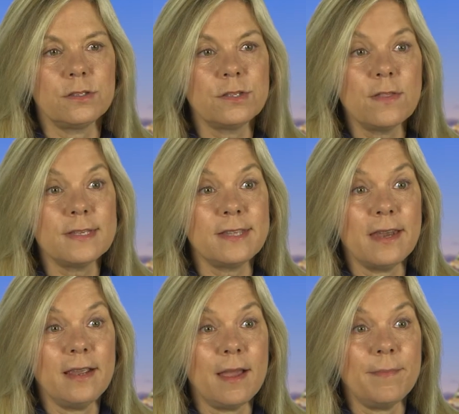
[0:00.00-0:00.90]
So the
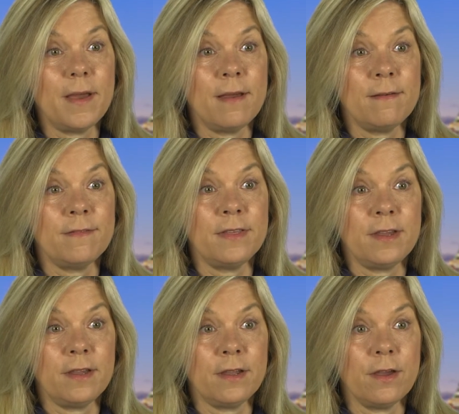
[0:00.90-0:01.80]
setting up of
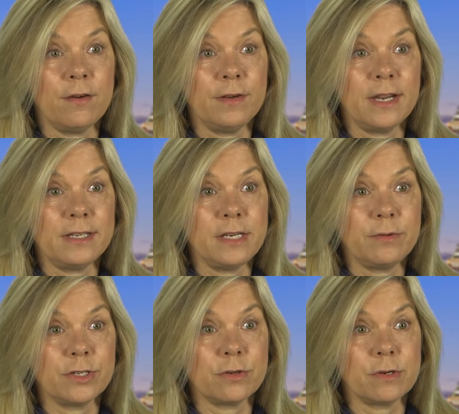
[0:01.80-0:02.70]
the COVID-19
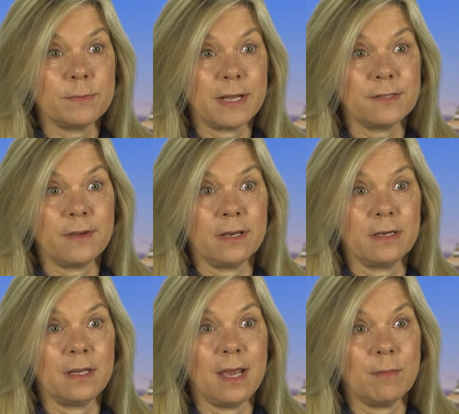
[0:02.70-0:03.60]
Regional Response
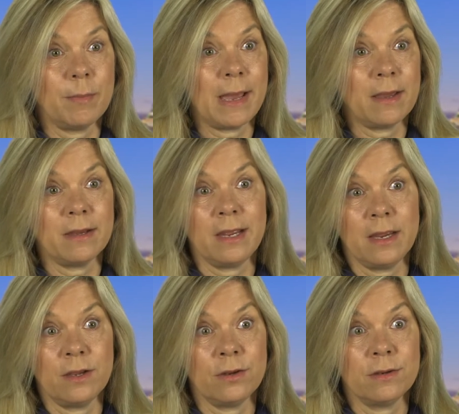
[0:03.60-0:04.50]
Fund came about
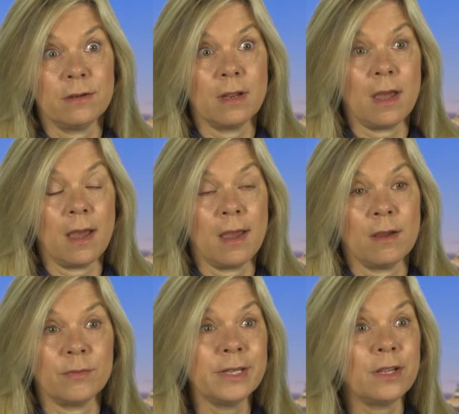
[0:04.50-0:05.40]
in
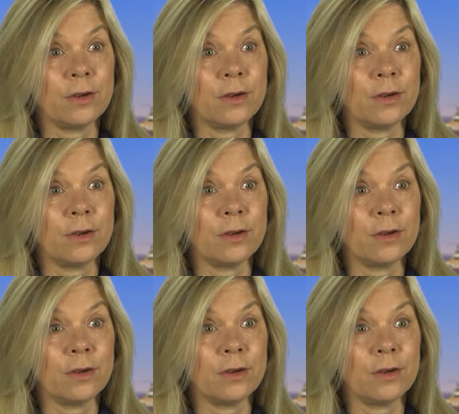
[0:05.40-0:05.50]
really